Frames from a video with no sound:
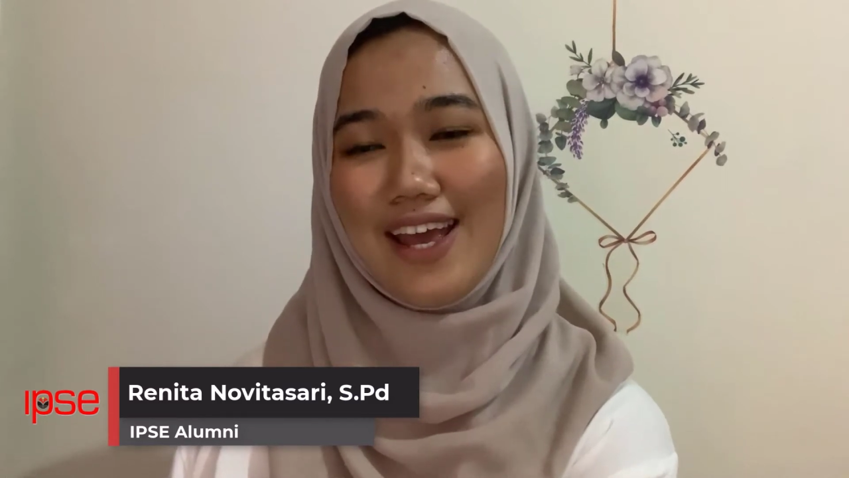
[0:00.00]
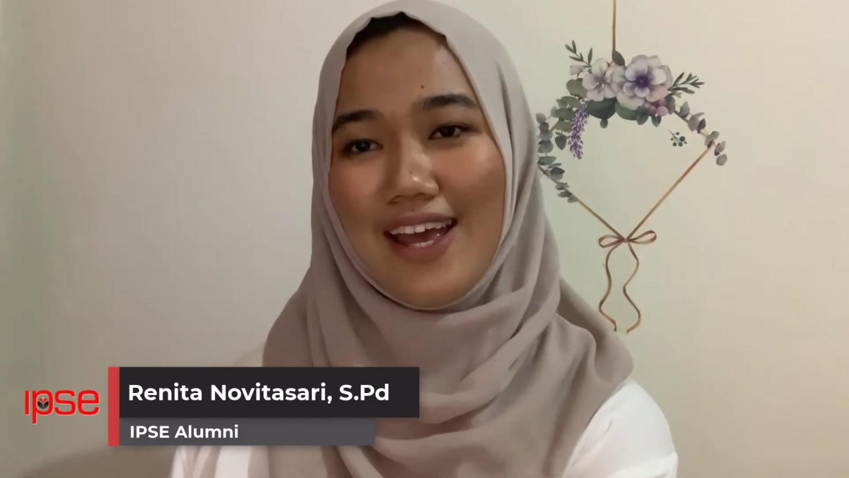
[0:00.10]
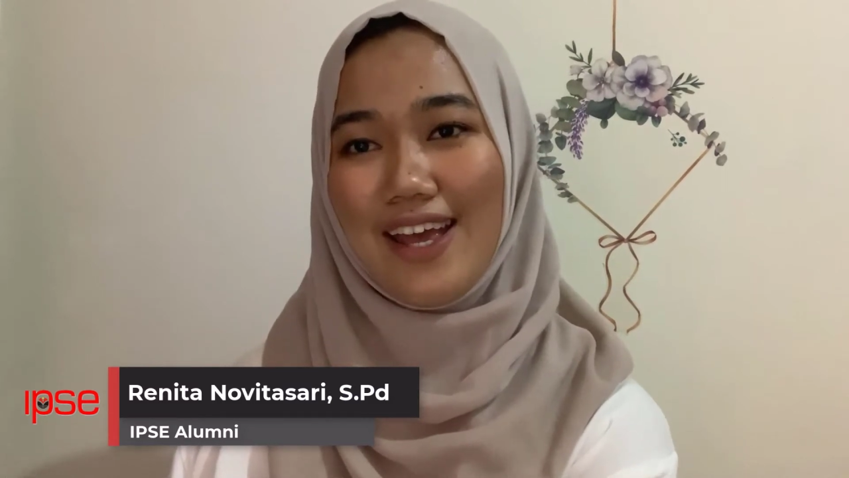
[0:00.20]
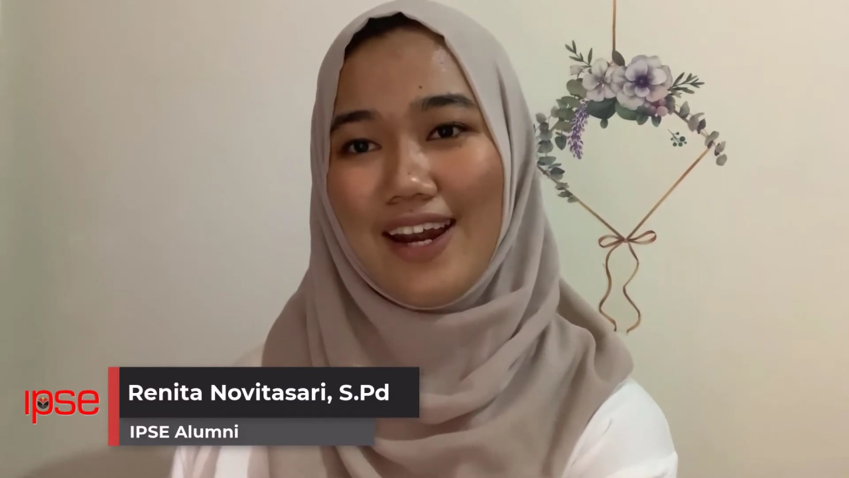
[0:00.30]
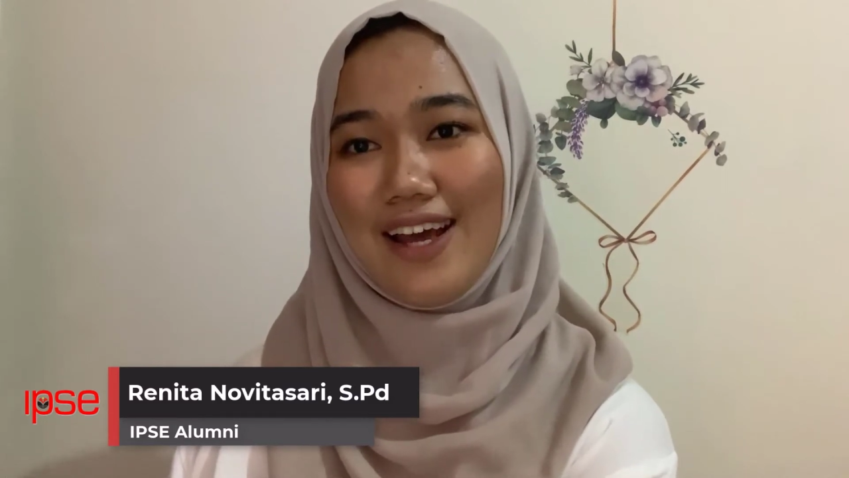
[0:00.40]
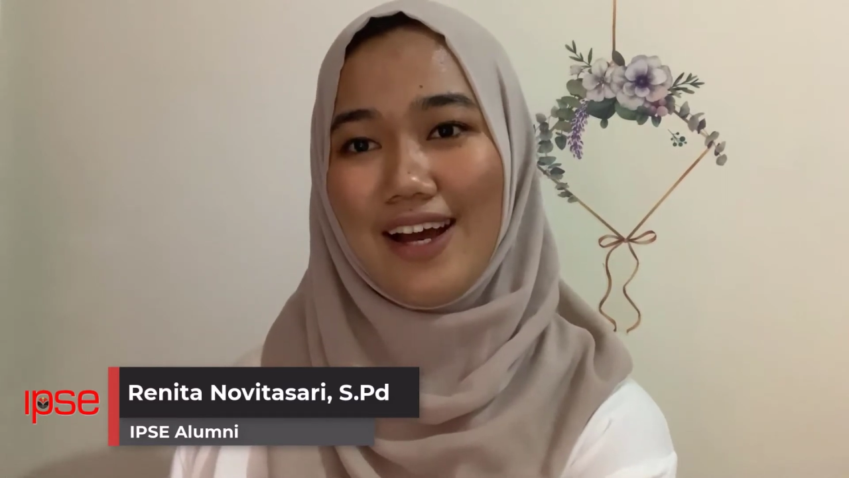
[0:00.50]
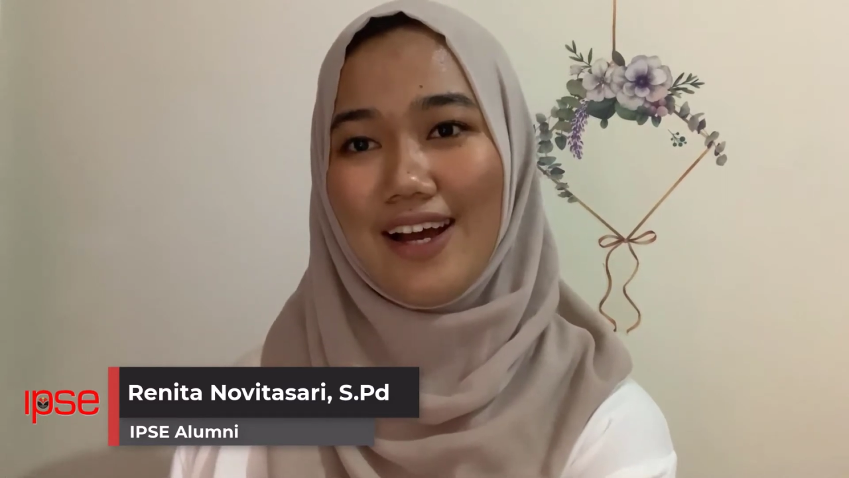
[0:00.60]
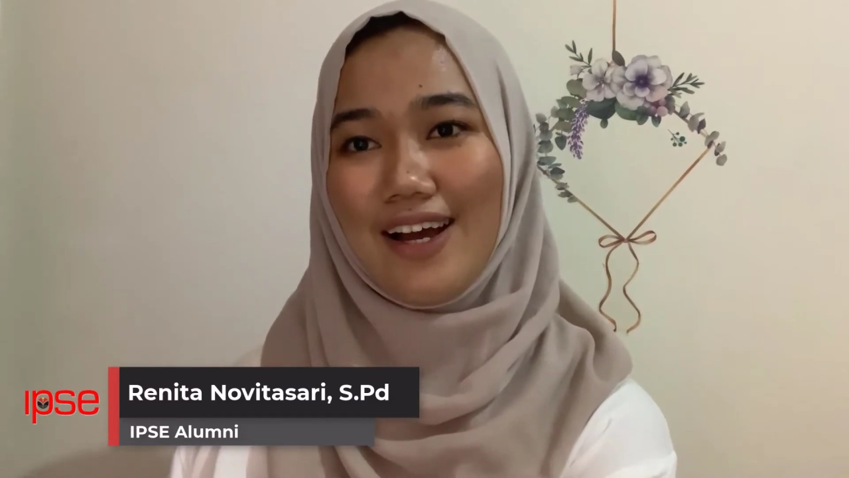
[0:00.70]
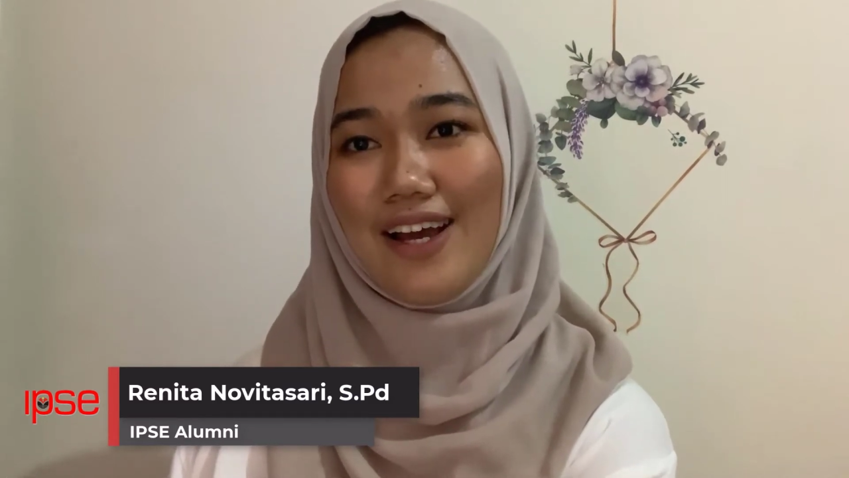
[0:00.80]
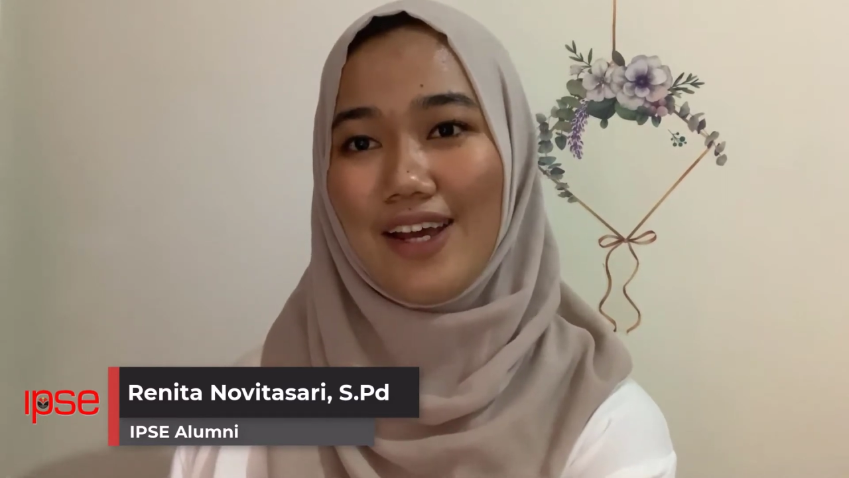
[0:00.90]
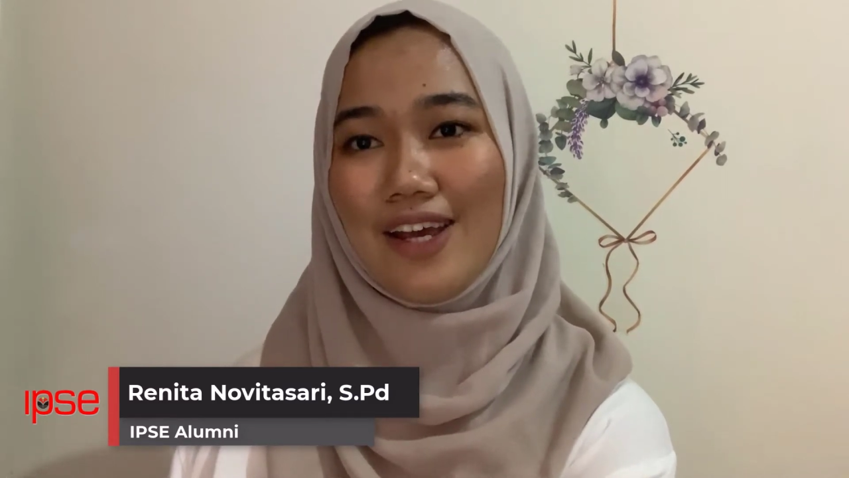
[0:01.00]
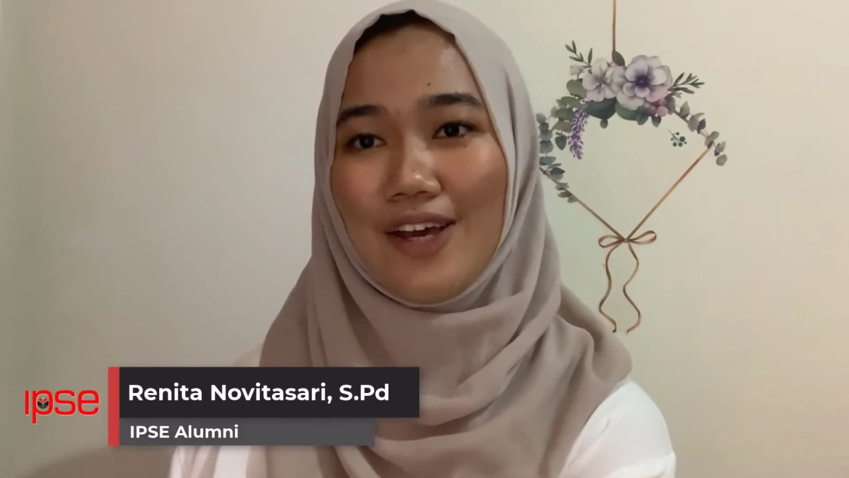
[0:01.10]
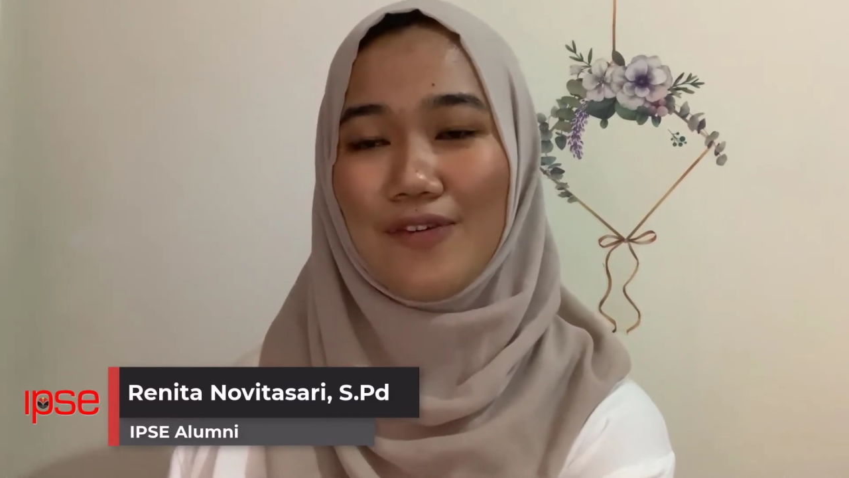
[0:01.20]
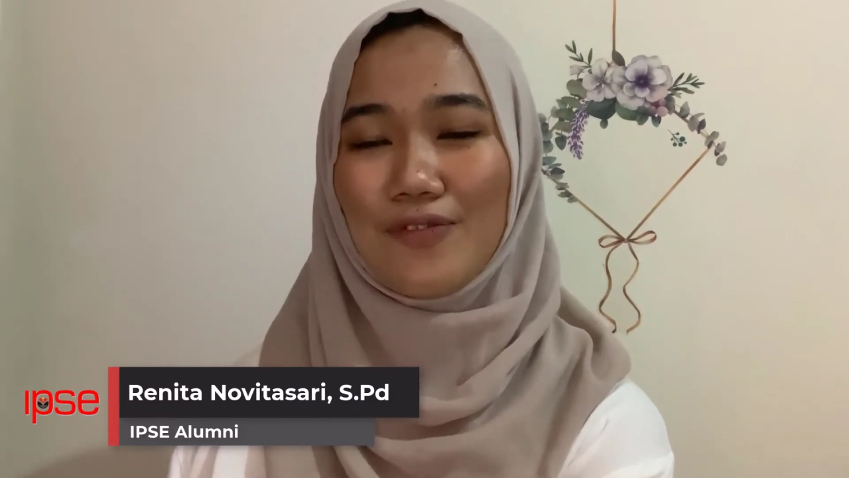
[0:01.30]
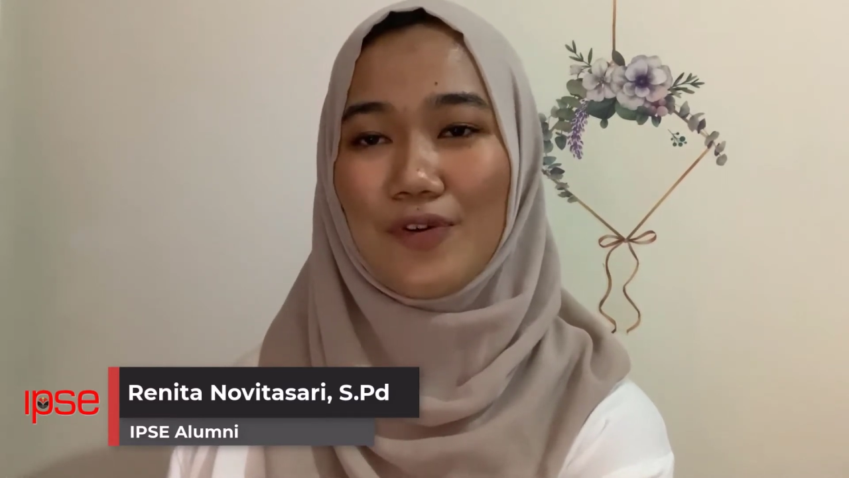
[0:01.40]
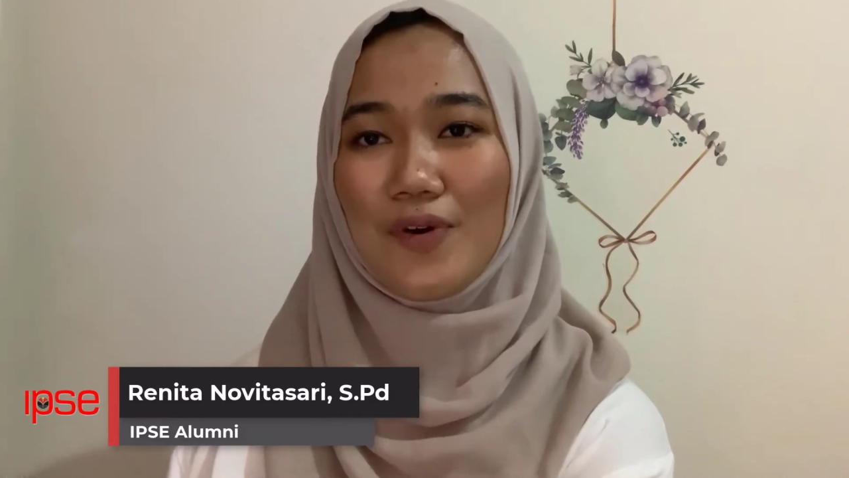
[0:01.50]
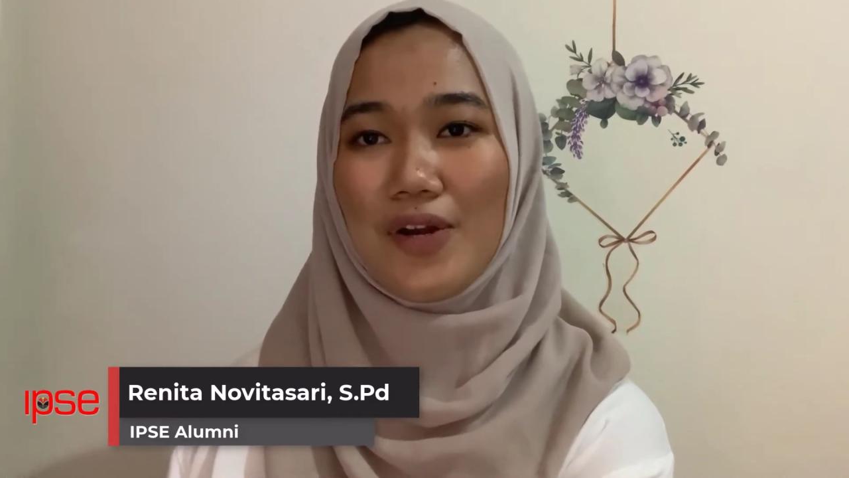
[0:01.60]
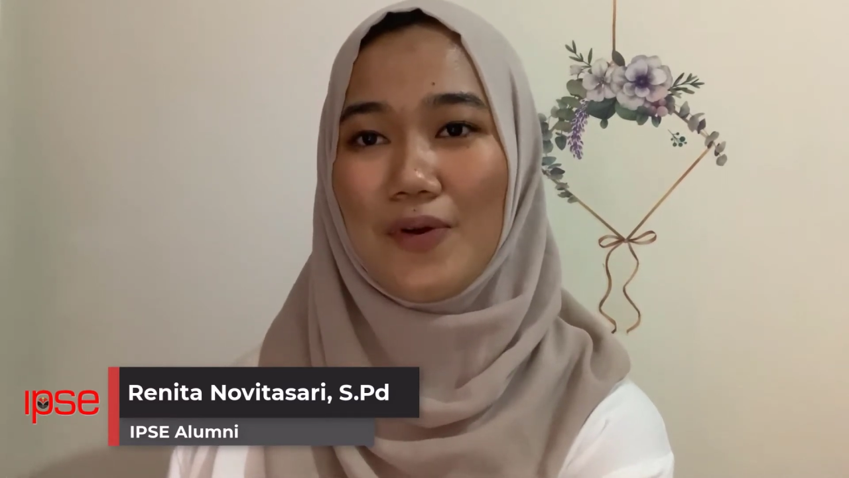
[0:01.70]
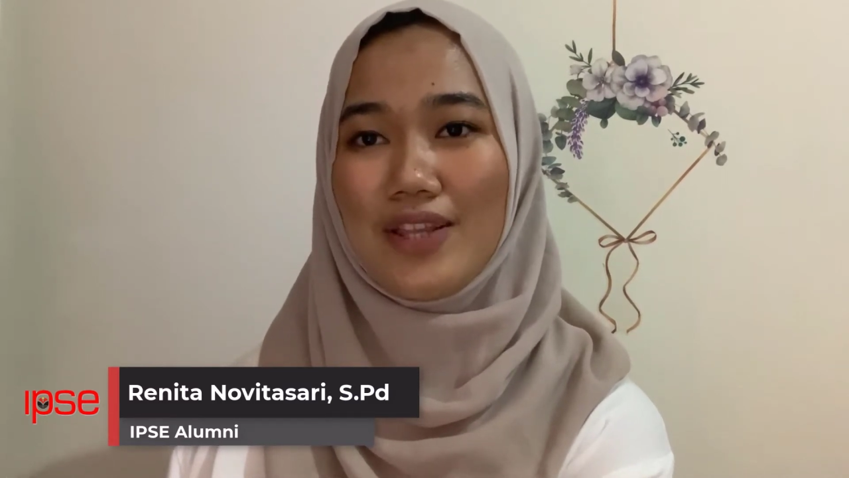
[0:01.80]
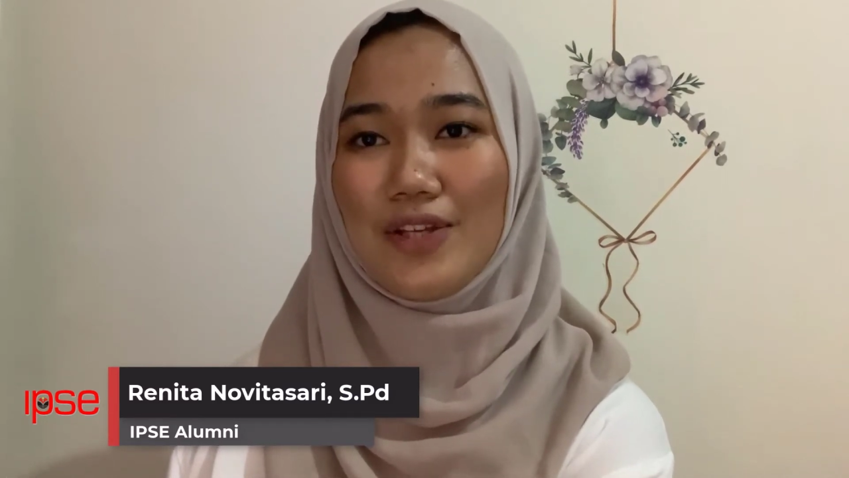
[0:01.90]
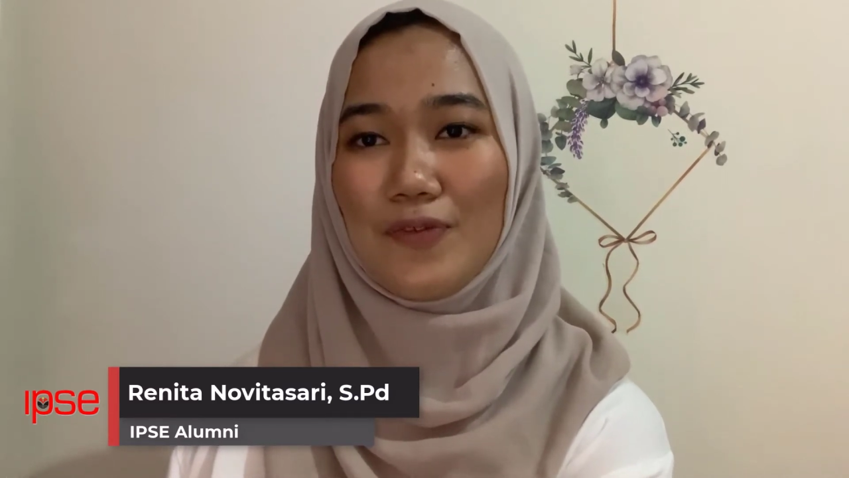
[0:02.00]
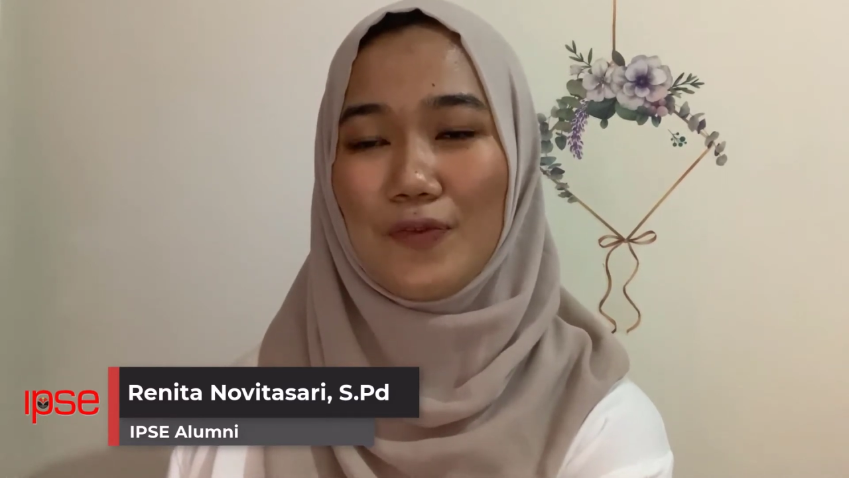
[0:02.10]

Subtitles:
and I have graduated